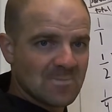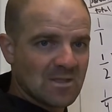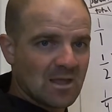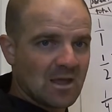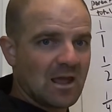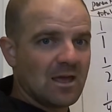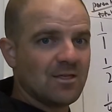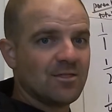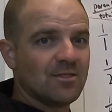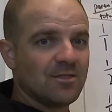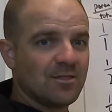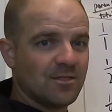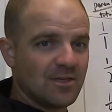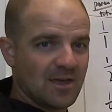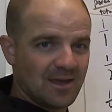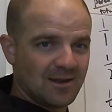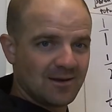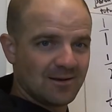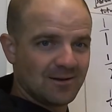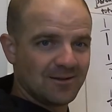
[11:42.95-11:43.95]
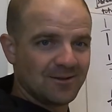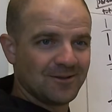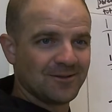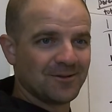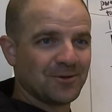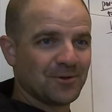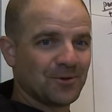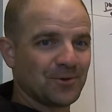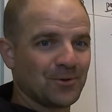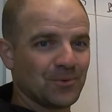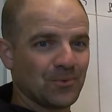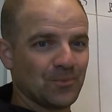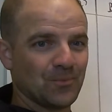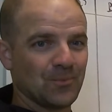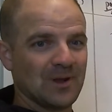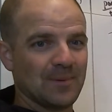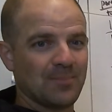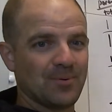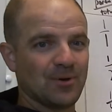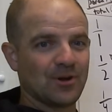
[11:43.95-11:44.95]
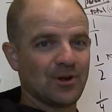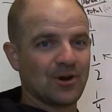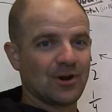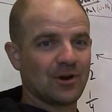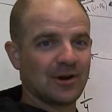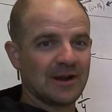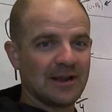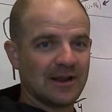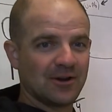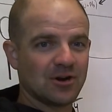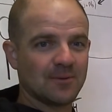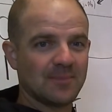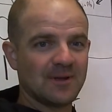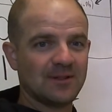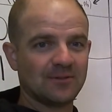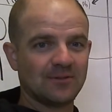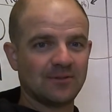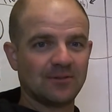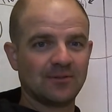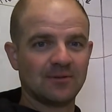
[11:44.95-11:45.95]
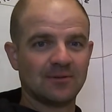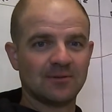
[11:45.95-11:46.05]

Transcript: and then we put our increments,